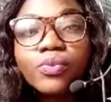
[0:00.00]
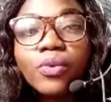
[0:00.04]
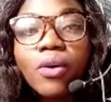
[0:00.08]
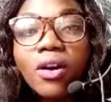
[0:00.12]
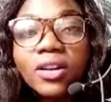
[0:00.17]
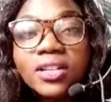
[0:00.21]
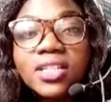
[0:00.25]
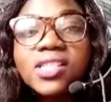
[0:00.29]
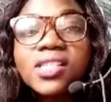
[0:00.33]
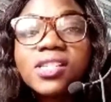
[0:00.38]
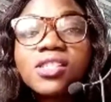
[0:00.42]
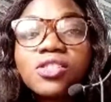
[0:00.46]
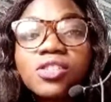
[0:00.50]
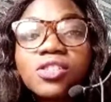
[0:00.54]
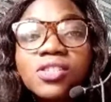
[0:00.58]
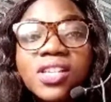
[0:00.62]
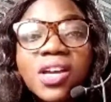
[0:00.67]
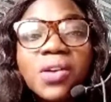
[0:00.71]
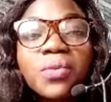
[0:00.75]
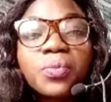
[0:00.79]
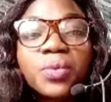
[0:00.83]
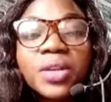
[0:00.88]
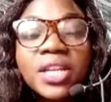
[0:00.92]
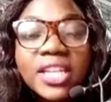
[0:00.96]
organizations
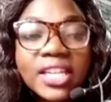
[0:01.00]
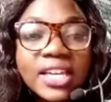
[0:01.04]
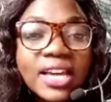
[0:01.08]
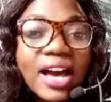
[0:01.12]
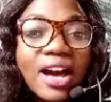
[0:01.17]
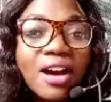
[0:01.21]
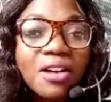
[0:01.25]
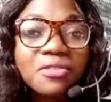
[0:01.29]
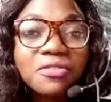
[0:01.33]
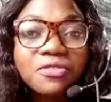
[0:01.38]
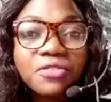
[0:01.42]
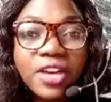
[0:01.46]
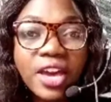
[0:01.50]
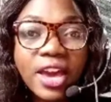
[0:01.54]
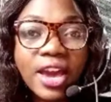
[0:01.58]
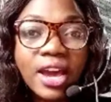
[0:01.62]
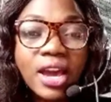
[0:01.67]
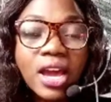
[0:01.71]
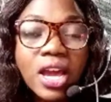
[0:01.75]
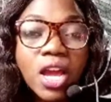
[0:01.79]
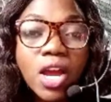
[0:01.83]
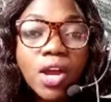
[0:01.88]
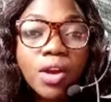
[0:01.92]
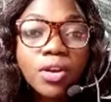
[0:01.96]
are really out
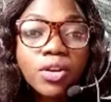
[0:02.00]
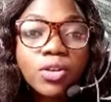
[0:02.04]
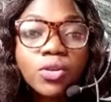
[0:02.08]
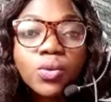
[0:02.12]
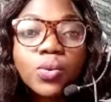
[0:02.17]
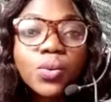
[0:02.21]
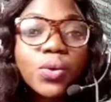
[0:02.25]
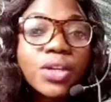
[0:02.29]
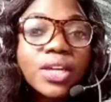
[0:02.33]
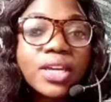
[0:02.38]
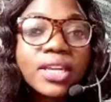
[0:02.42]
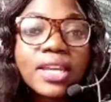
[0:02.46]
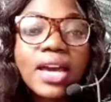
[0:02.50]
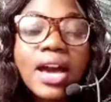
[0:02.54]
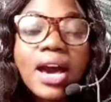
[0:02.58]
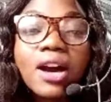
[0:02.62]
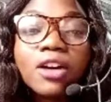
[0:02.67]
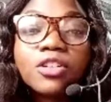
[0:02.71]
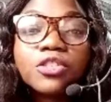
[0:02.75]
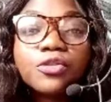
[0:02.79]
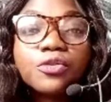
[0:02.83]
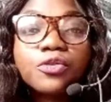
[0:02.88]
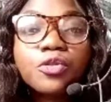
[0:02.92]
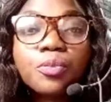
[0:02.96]
there looking
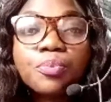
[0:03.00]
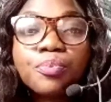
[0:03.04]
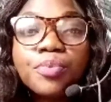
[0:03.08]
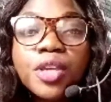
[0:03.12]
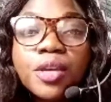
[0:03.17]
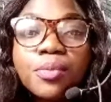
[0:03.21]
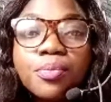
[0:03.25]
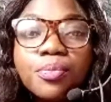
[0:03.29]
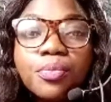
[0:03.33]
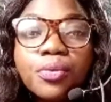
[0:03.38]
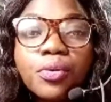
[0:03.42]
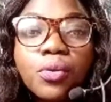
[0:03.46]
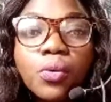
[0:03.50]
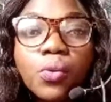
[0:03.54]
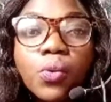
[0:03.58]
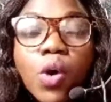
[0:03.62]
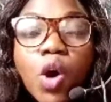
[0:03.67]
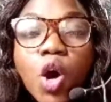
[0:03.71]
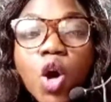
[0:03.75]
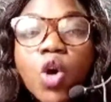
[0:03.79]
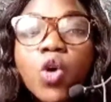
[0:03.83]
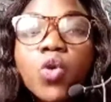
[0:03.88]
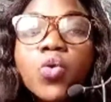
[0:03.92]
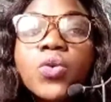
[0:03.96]
out for
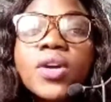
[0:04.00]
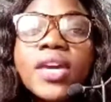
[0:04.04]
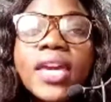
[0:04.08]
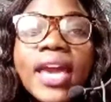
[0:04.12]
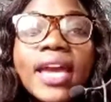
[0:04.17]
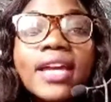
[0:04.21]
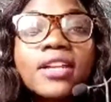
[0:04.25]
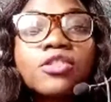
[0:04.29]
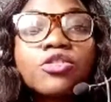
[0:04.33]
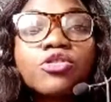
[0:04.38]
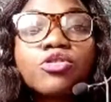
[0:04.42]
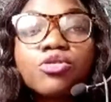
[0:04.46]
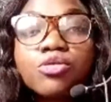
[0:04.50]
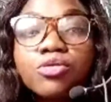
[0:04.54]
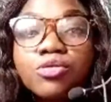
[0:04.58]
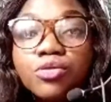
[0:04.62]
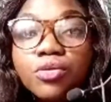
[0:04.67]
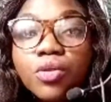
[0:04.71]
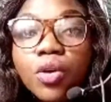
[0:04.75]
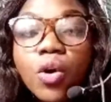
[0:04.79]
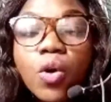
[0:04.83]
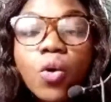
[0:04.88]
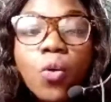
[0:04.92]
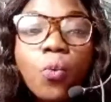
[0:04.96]
people who can
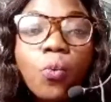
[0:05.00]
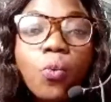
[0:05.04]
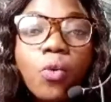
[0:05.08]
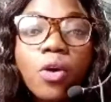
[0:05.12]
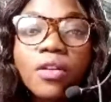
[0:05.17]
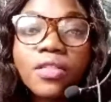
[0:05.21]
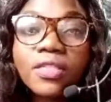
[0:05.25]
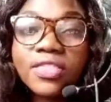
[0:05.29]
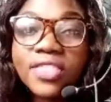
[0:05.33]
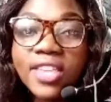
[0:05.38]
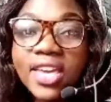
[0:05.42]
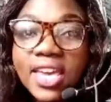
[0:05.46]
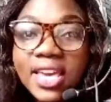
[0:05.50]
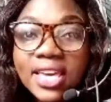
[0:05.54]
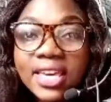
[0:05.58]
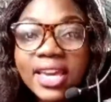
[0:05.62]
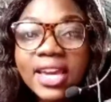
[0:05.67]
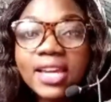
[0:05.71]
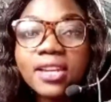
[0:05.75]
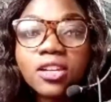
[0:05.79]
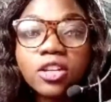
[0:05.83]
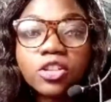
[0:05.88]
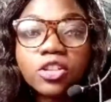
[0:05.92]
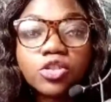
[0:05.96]
do what they
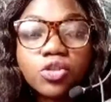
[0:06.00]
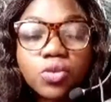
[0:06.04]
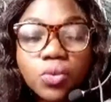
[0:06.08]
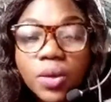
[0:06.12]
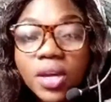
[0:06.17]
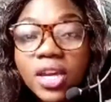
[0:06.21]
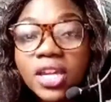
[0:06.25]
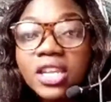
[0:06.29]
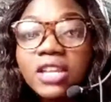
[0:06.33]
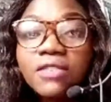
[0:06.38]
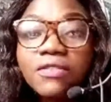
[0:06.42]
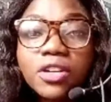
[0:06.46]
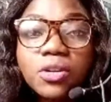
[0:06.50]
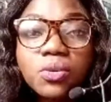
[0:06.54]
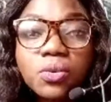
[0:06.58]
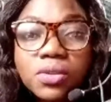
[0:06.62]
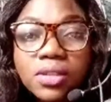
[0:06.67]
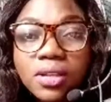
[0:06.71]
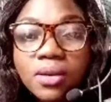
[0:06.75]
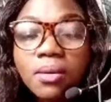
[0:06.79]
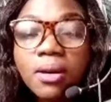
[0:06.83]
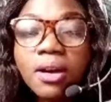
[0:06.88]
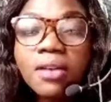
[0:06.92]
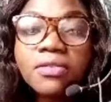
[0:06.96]
cannot do.
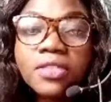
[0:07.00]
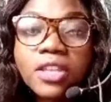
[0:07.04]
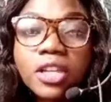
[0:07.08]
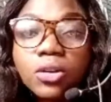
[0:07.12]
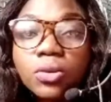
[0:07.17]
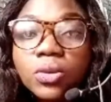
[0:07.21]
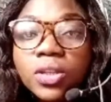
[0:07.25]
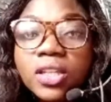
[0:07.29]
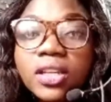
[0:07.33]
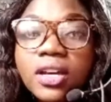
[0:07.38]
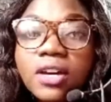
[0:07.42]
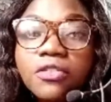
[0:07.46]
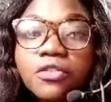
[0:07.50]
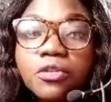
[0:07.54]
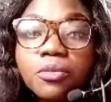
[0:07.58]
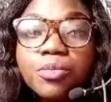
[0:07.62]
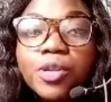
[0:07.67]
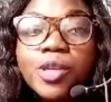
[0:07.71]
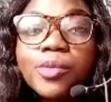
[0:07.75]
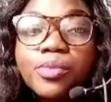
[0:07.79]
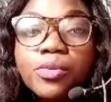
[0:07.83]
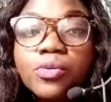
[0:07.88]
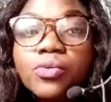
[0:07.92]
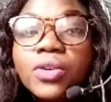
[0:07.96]
Individuals are out there looking out for
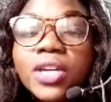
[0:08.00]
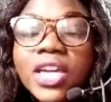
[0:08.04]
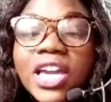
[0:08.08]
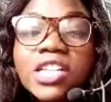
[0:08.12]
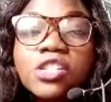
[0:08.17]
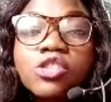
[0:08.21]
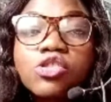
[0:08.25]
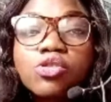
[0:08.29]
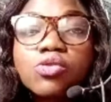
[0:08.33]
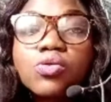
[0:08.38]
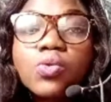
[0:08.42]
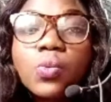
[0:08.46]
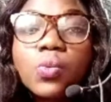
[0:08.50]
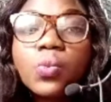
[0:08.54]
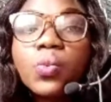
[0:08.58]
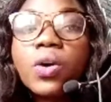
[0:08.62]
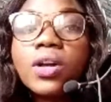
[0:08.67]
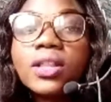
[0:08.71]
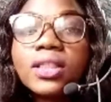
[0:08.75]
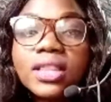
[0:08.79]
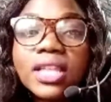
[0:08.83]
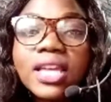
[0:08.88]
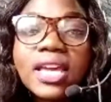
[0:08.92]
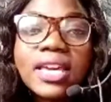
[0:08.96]
people who can do
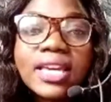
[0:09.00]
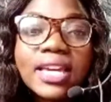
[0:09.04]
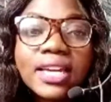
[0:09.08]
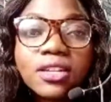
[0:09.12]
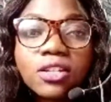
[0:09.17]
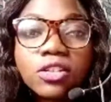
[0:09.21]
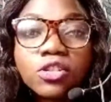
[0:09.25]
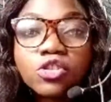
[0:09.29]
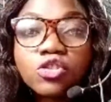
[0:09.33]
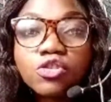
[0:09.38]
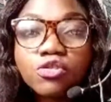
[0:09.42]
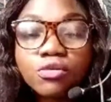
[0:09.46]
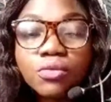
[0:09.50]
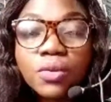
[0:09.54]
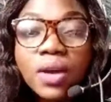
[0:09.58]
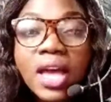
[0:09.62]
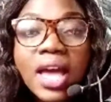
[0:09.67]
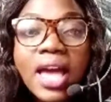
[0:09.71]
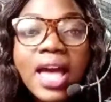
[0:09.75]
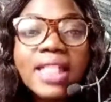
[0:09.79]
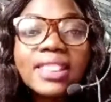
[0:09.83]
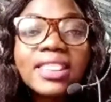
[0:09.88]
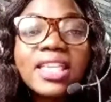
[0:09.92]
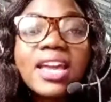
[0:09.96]
what they cannot do.
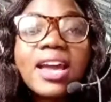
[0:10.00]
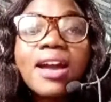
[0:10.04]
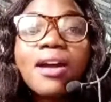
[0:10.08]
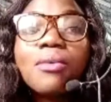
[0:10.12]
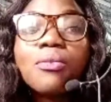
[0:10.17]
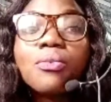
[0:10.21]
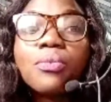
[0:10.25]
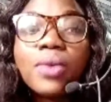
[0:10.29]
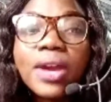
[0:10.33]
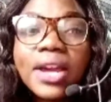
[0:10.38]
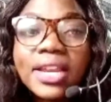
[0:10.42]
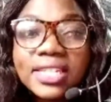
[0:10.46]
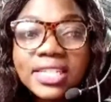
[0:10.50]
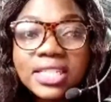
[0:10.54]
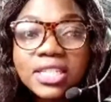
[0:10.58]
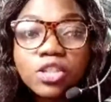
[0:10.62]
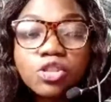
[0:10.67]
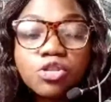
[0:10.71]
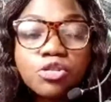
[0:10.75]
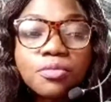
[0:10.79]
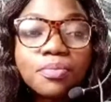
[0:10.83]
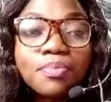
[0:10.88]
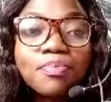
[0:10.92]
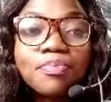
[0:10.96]
They are
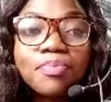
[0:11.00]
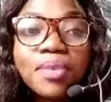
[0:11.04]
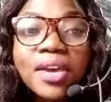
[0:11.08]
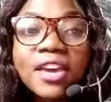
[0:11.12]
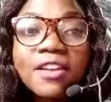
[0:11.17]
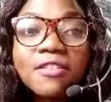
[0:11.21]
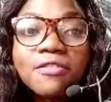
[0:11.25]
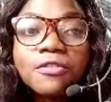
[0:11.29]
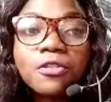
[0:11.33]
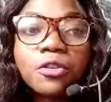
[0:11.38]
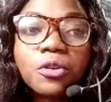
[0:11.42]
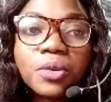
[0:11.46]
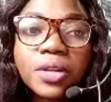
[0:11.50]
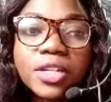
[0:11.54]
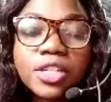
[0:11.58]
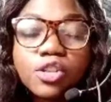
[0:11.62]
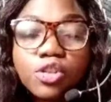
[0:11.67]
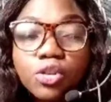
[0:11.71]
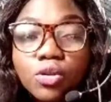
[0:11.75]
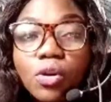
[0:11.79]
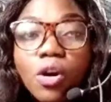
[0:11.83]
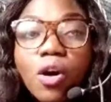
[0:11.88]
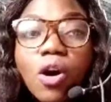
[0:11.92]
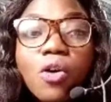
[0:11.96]
ready to pay for it.
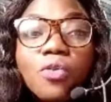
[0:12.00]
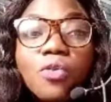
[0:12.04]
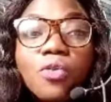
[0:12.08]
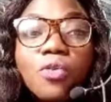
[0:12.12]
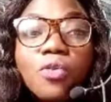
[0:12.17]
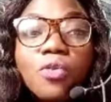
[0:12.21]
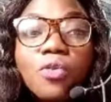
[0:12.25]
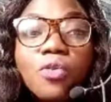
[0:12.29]
So all